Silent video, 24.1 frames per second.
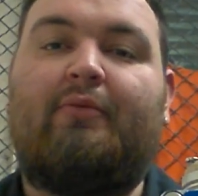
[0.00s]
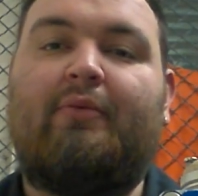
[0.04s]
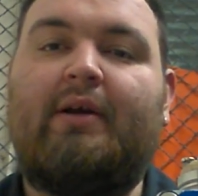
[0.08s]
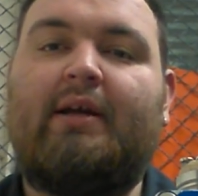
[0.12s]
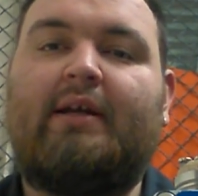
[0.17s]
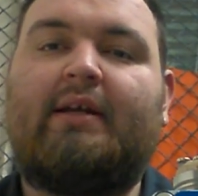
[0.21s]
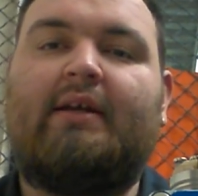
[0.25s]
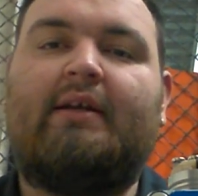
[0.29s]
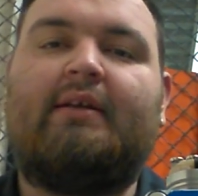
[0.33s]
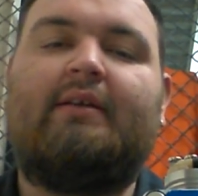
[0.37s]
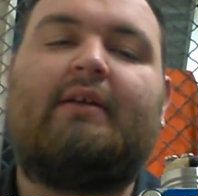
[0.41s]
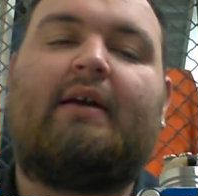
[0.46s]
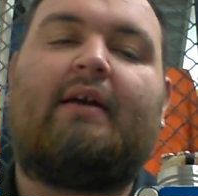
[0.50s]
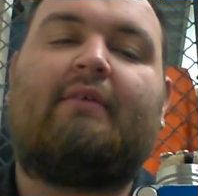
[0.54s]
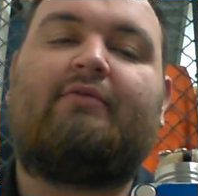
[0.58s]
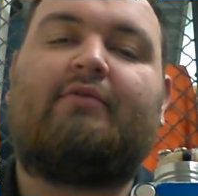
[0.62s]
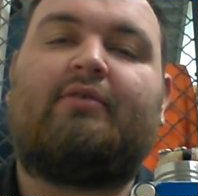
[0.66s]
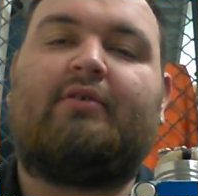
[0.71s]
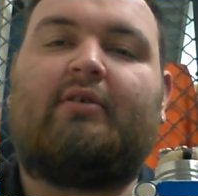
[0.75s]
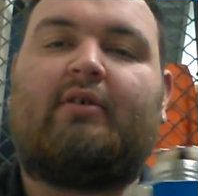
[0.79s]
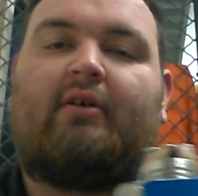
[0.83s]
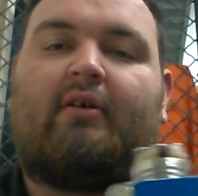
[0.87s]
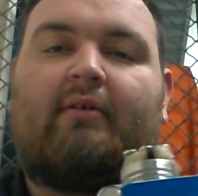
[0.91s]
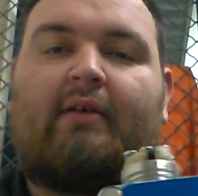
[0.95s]
wicking
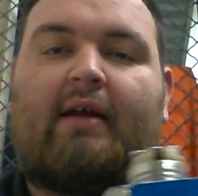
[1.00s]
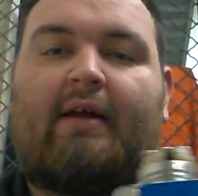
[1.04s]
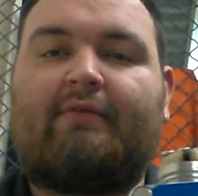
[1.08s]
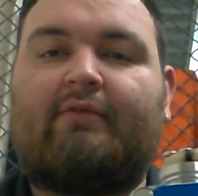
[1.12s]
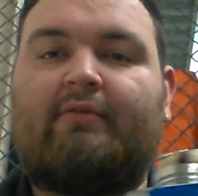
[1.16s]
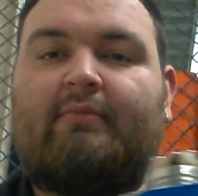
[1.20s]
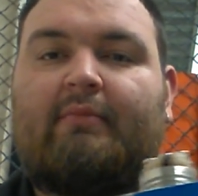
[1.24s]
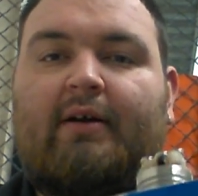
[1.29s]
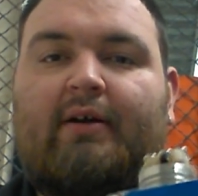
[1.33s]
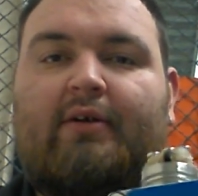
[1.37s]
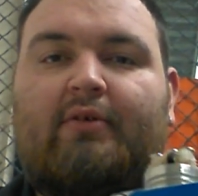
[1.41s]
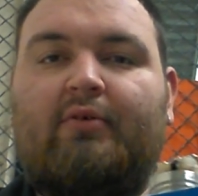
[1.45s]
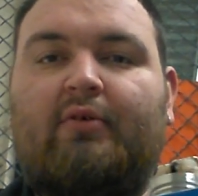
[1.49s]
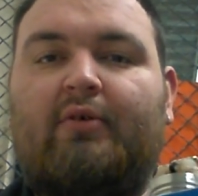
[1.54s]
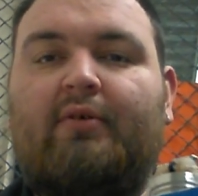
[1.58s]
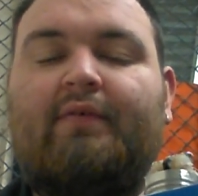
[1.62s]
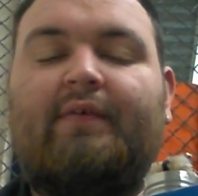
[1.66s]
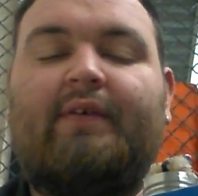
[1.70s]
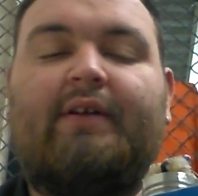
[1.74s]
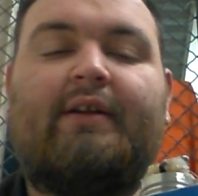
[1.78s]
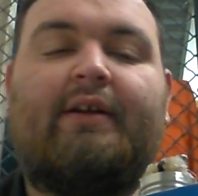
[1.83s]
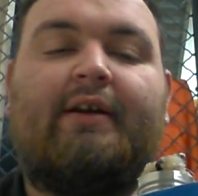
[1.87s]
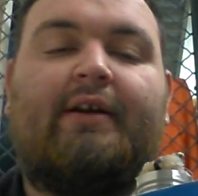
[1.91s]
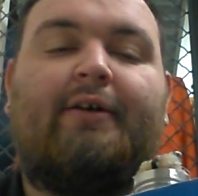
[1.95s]
after my coil
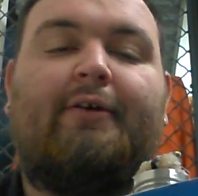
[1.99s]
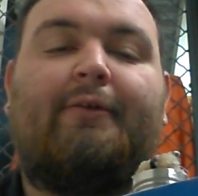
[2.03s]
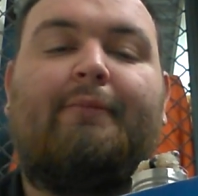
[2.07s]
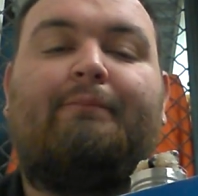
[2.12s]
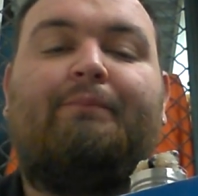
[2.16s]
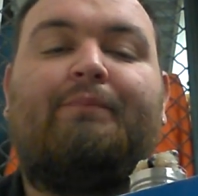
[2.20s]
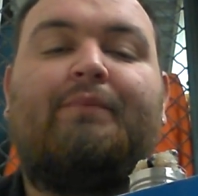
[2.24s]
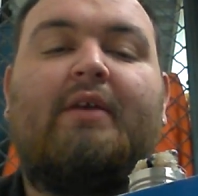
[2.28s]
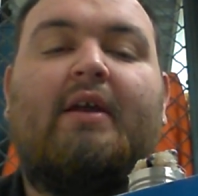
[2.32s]
video,